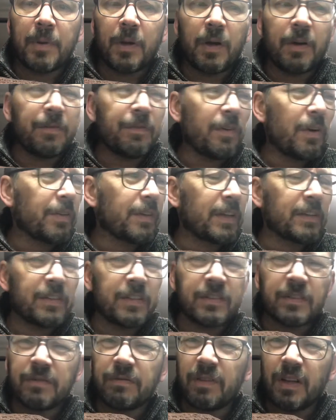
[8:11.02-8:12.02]
I find that
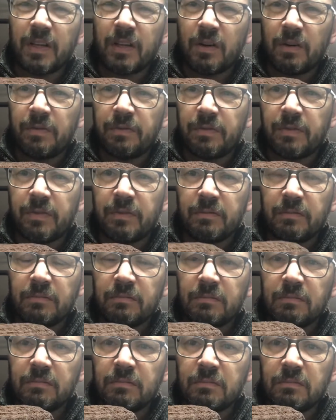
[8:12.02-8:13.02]
tends to flake off
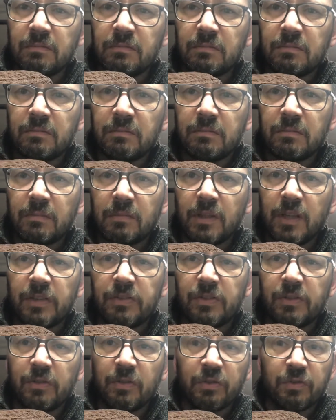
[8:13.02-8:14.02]

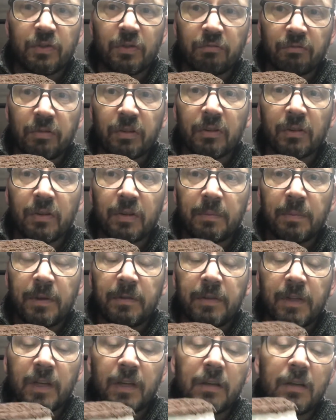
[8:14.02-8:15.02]
unless you use a real lot of
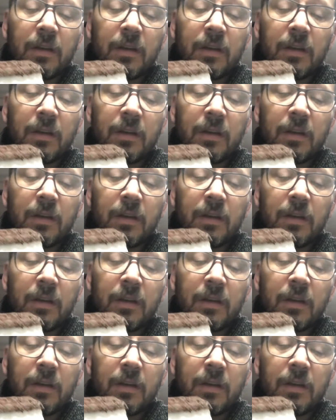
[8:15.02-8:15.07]
PVA.